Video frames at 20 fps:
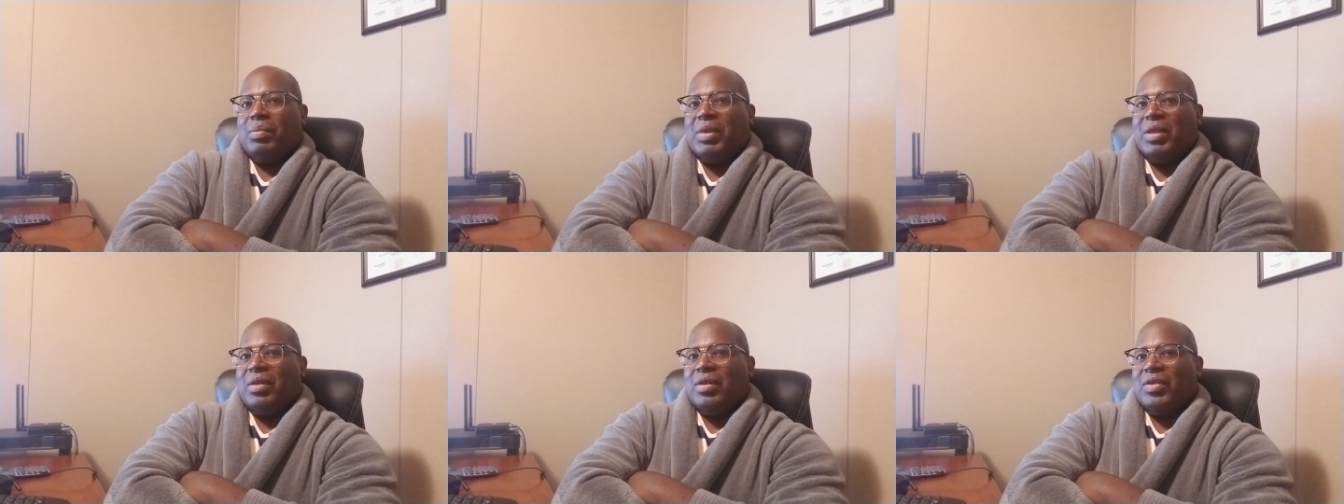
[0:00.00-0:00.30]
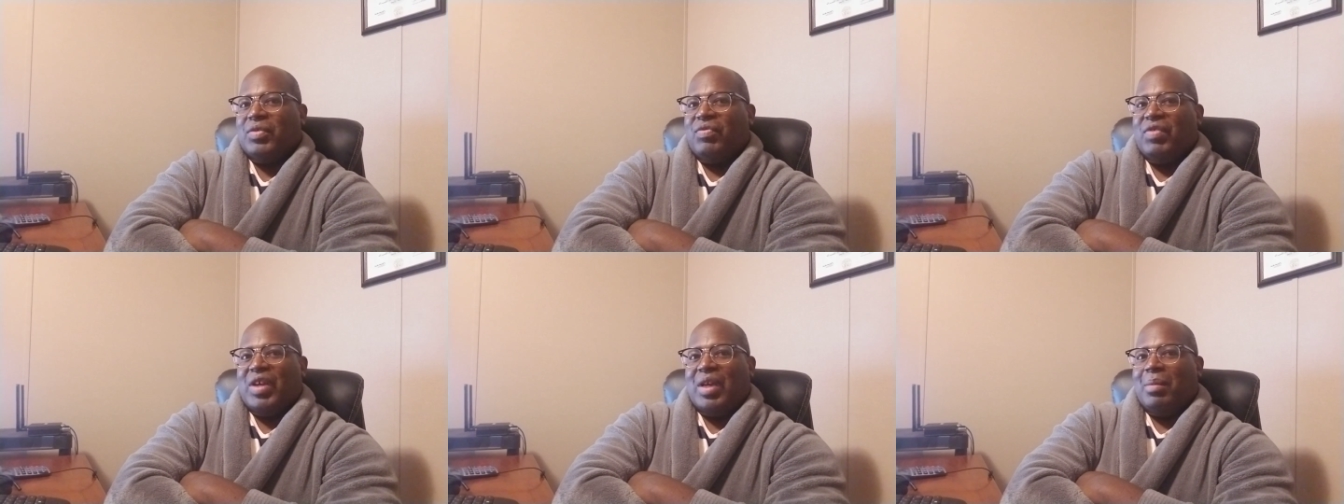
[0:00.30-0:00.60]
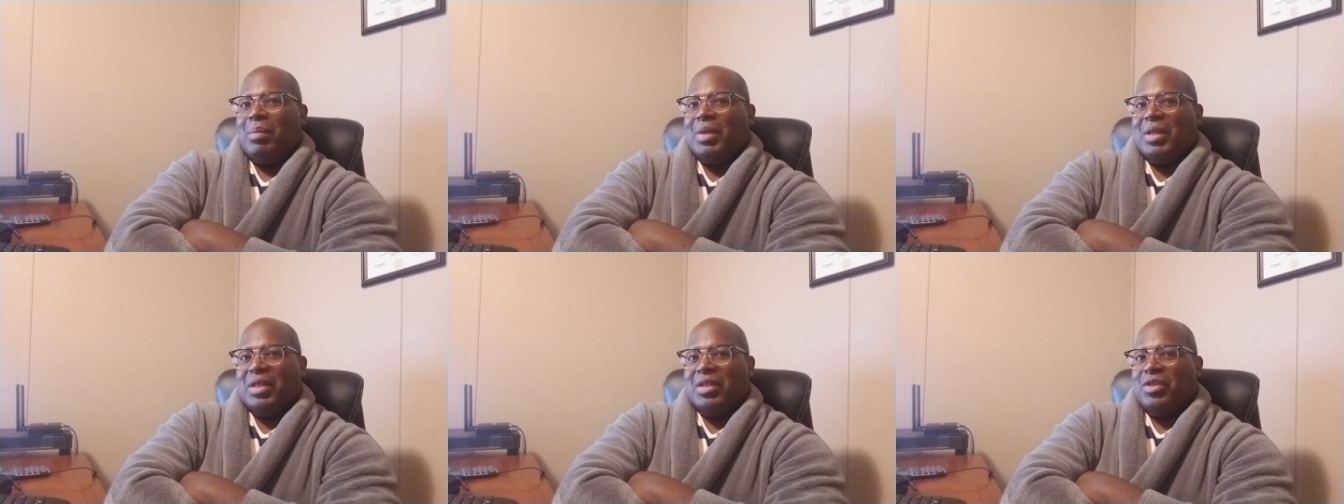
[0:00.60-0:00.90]
because
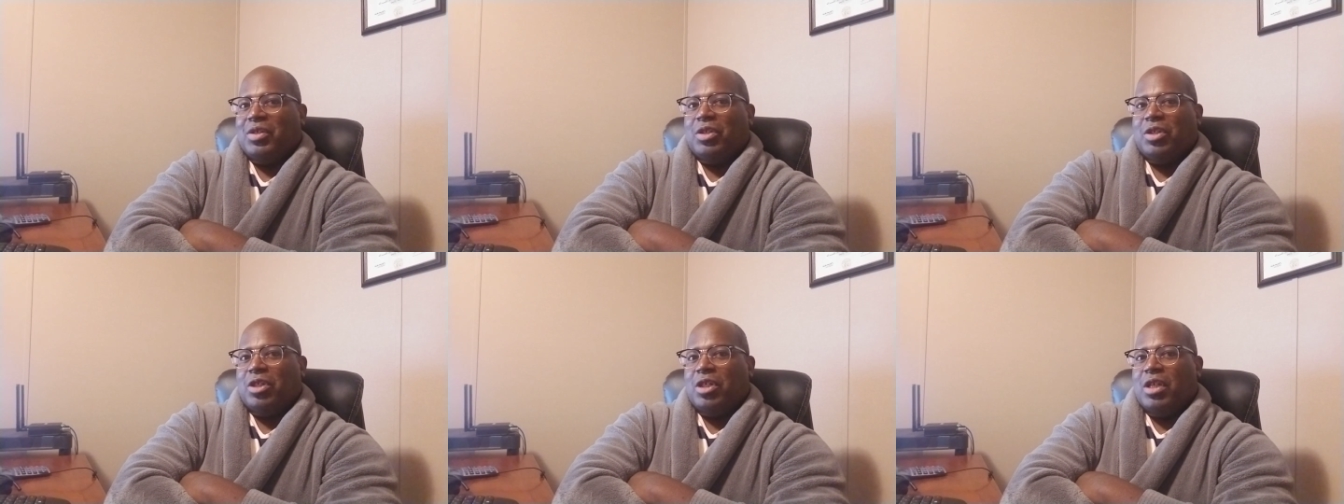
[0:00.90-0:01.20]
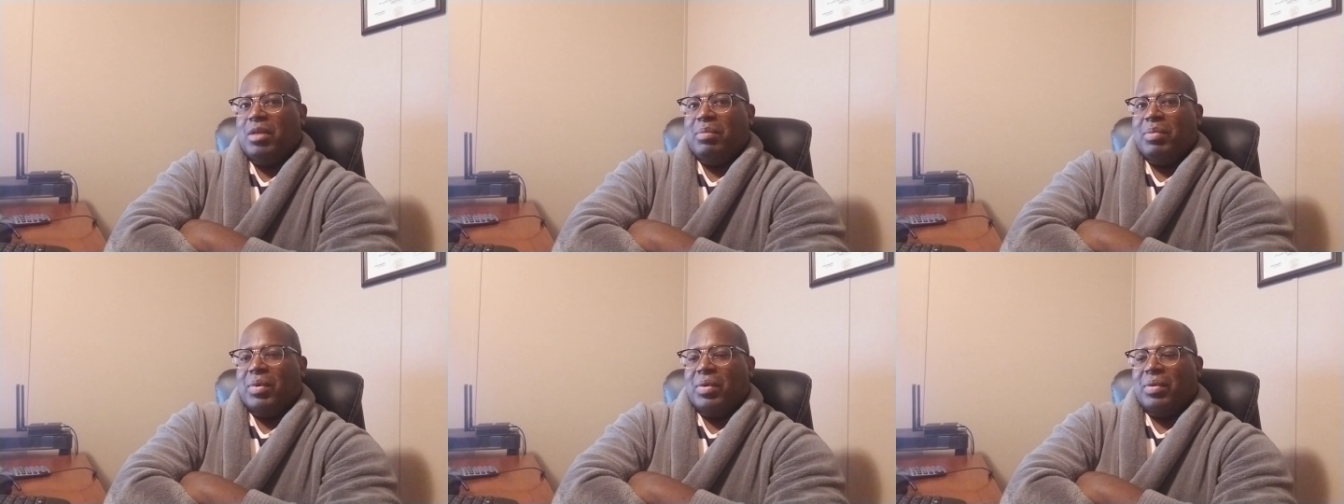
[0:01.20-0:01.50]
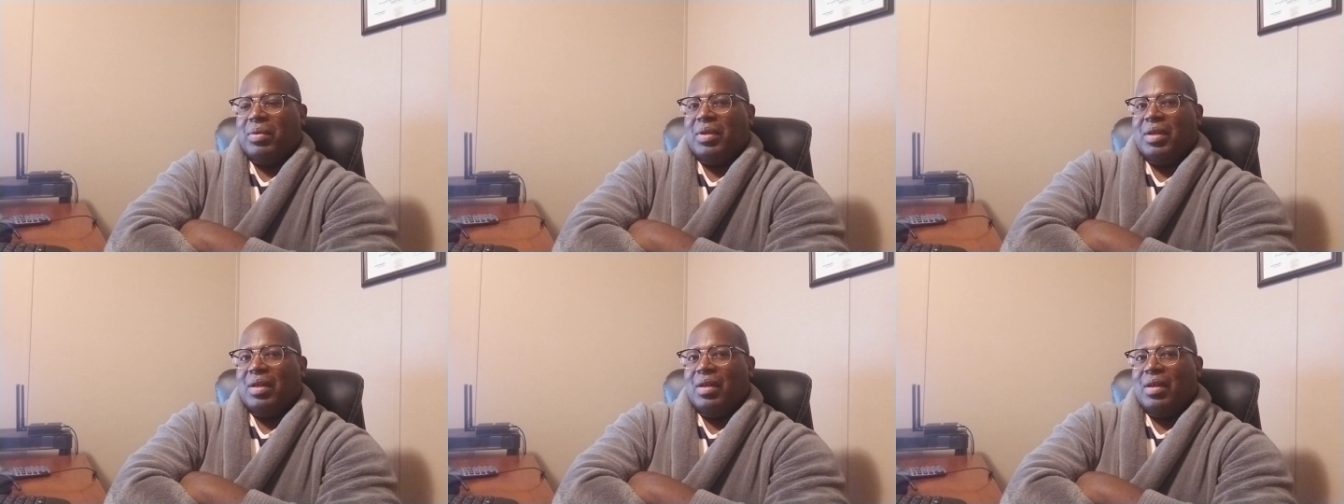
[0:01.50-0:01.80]
family is
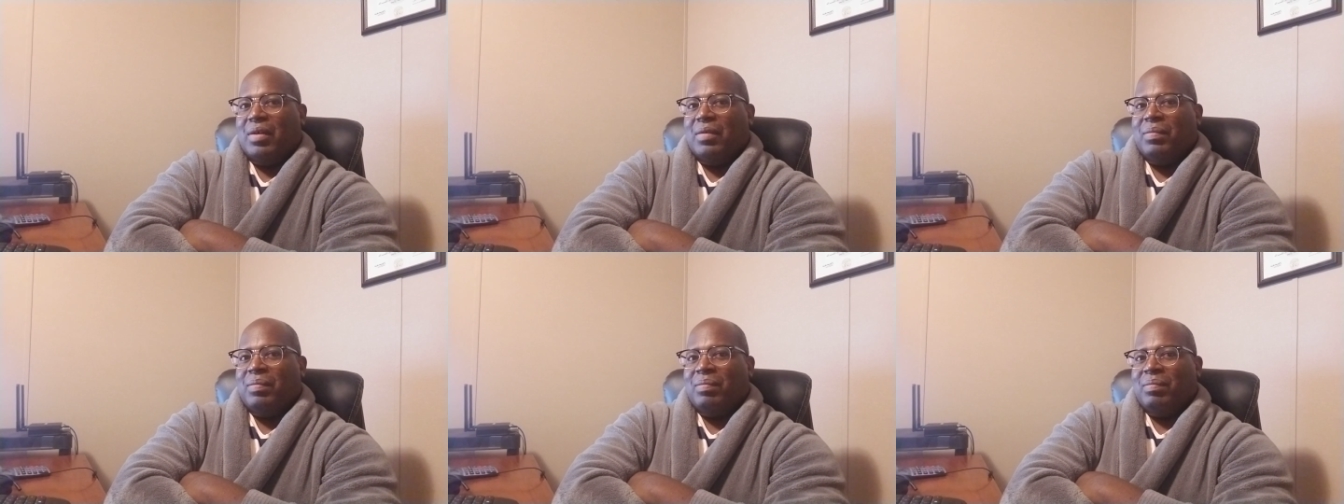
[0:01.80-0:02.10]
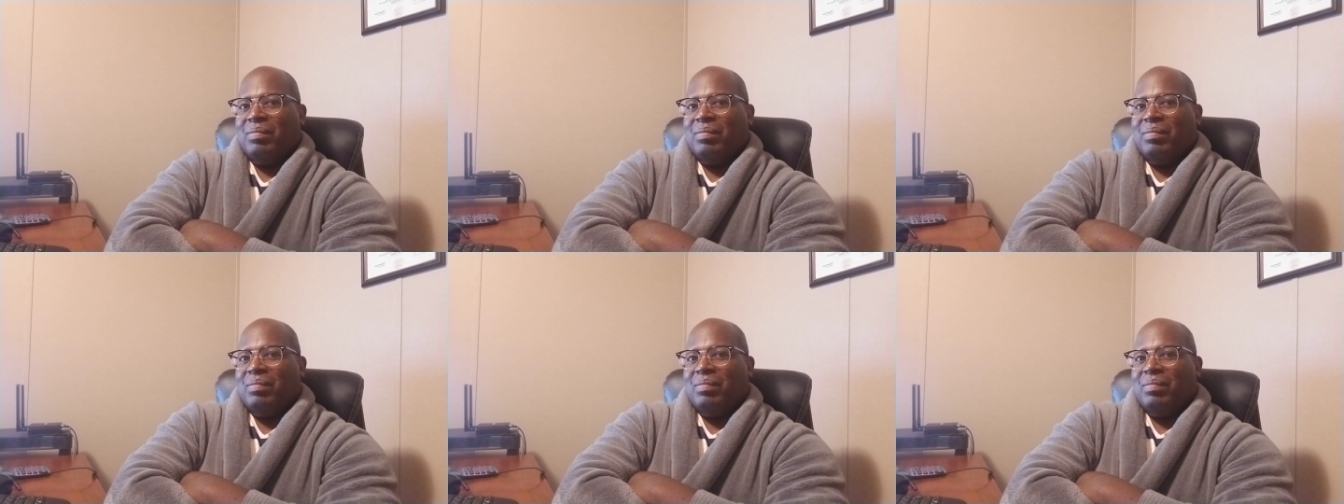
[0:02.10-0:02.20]
cheaper, you know?